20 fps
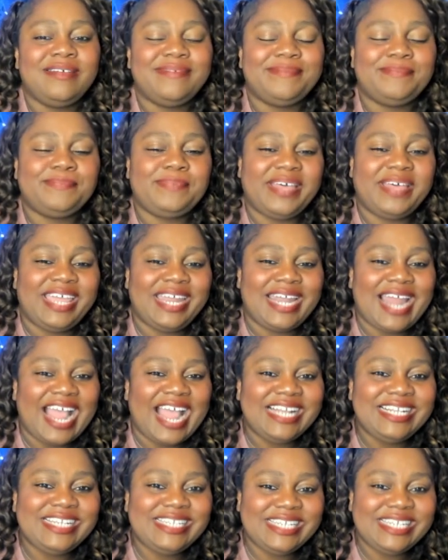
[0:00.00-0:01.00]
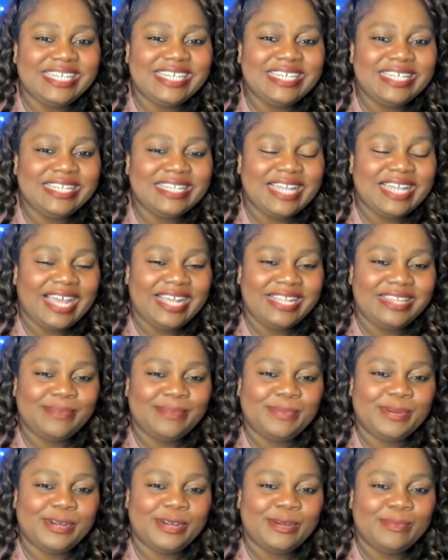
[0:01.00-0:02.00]
but I didn't like the
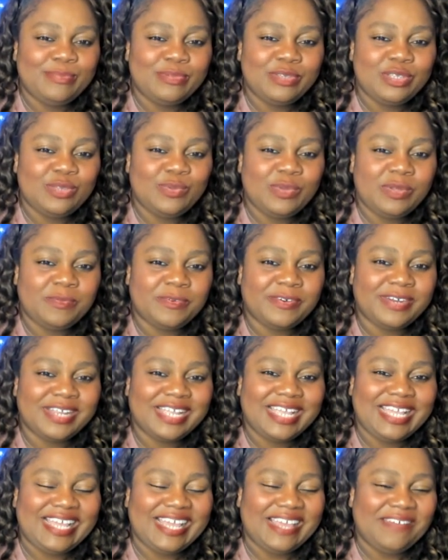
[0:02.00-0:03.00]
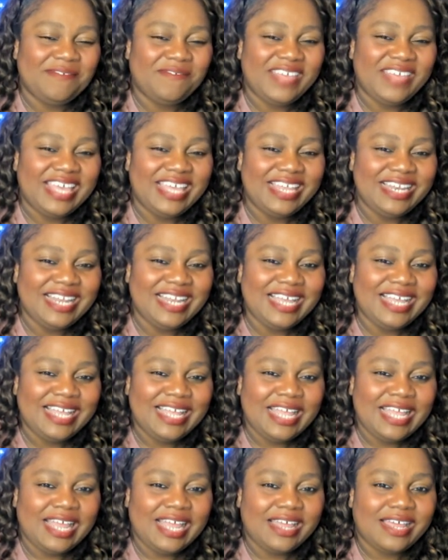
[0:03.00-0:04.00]
purples we were given.
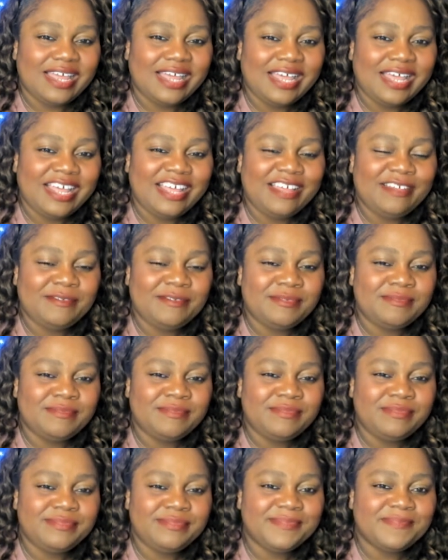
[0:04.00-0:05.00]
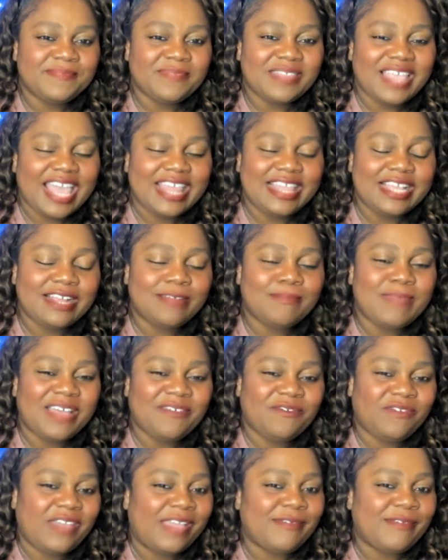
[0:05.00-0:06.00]
I think my
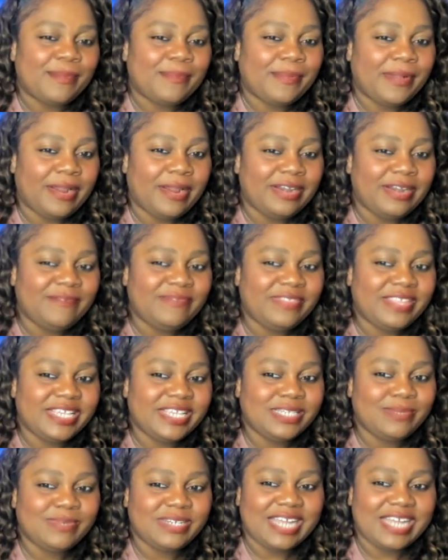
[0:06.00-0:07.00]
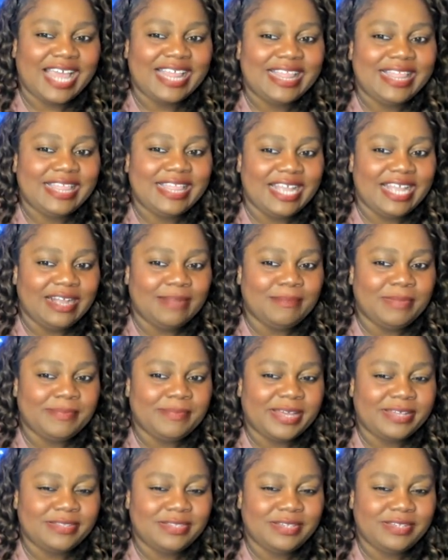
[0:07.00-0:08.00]
favorite part of this, which I think I'm
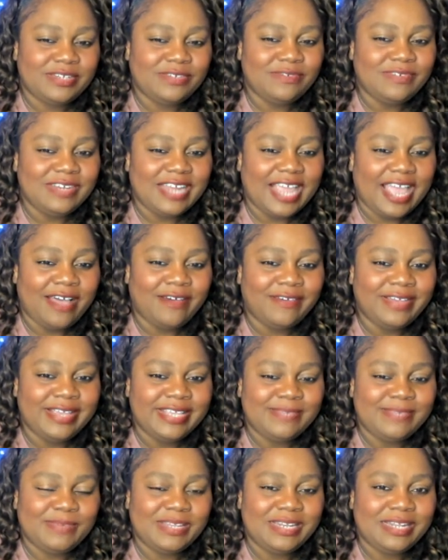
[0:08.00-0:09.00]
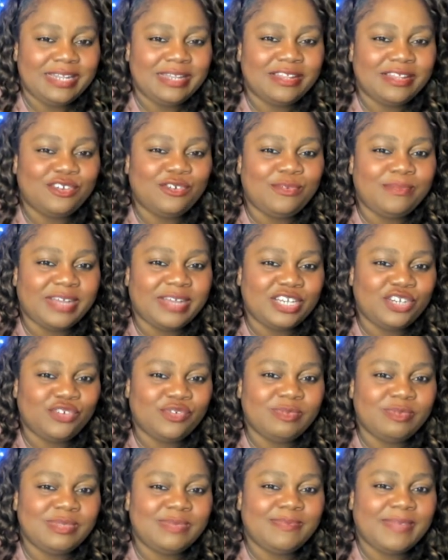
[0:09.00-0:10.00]
about to do now, is putting little
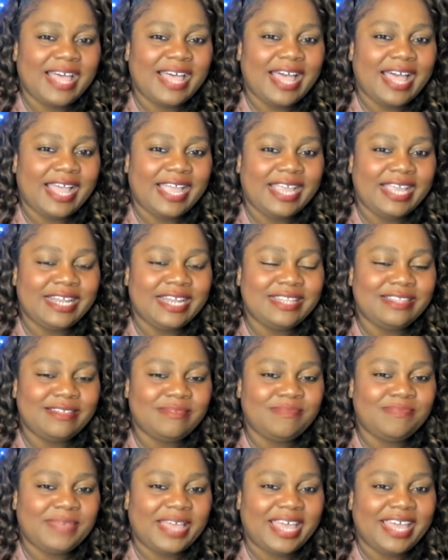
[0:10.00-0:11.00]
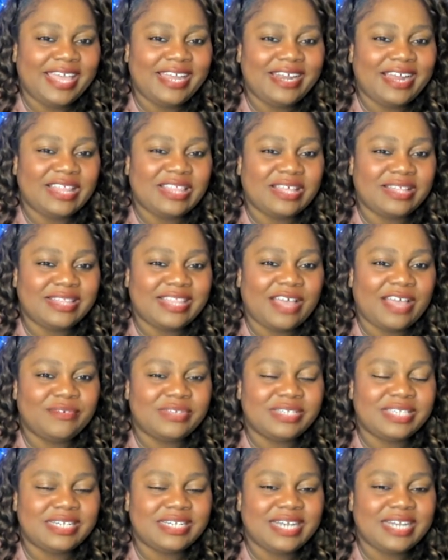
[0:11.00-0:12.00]
mushrooms behind the bed. I thought that
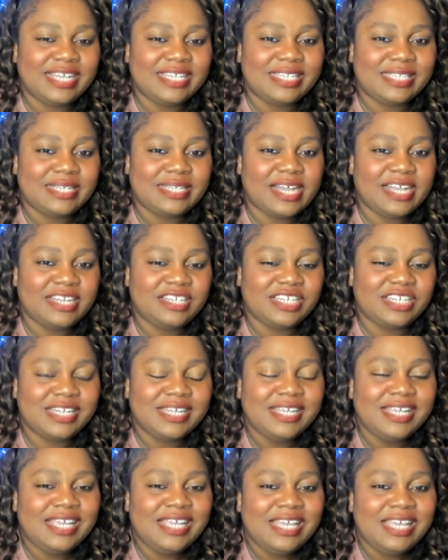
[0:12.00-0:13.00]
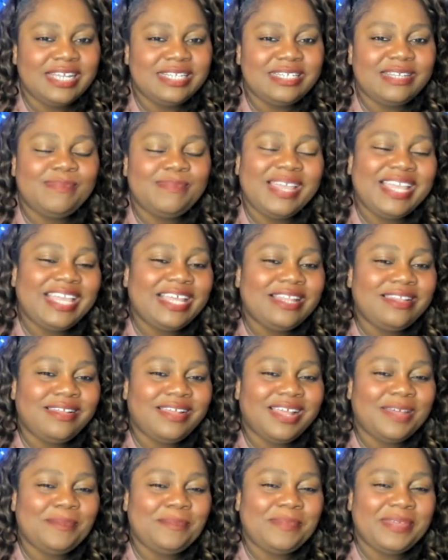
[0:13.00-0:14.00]
was a nice touch to make it
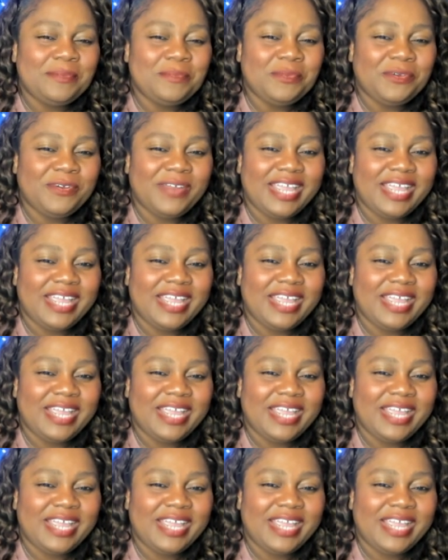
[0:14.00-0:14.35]
look a bit more